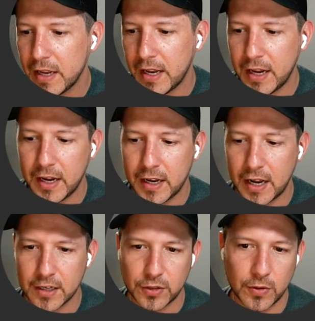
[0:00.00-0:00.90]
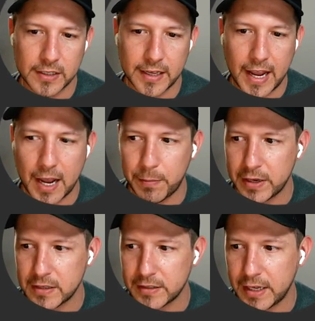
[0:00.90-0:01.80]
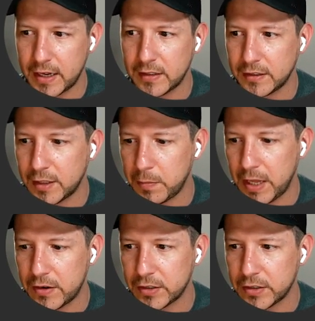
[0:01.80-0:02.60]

And as soon as that happens, then the player